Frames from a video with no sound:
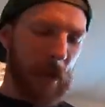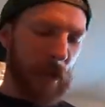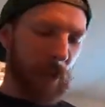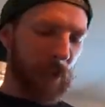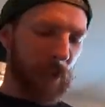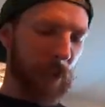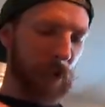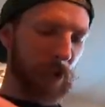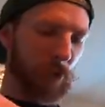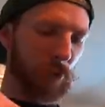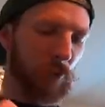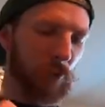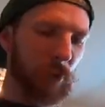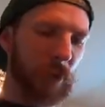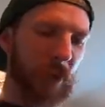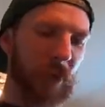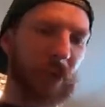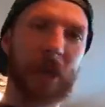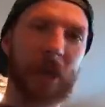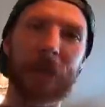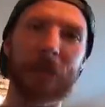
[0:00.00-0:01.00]
Then you really
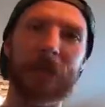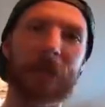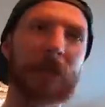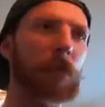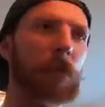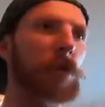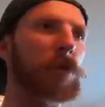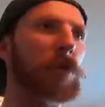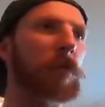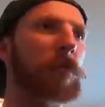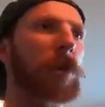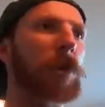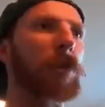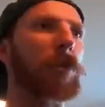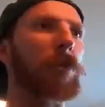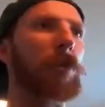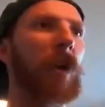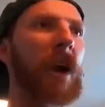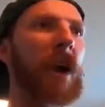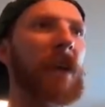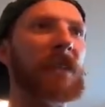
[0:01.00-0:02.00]
can't see much of the
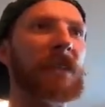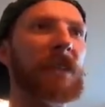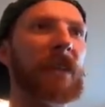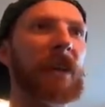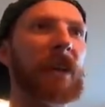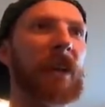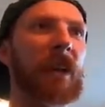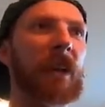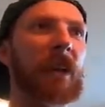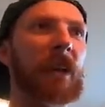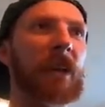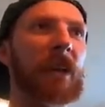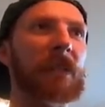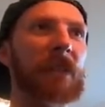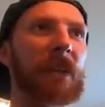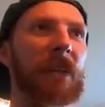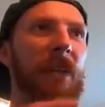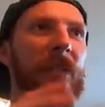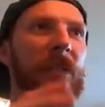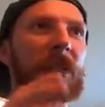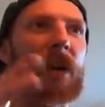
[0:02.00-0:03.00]
horizon, and
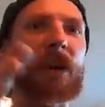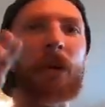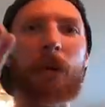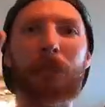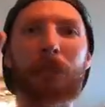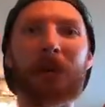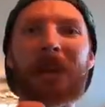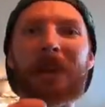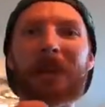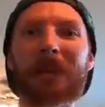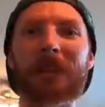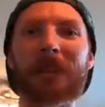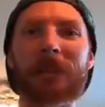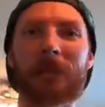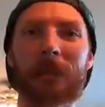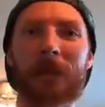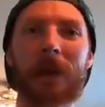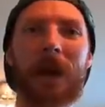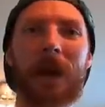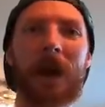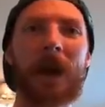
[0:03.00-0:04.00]
it's unappealing
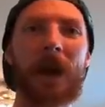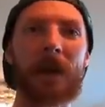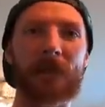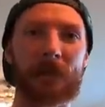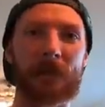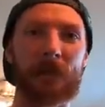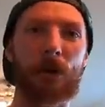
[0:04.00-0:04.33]
to the eyes.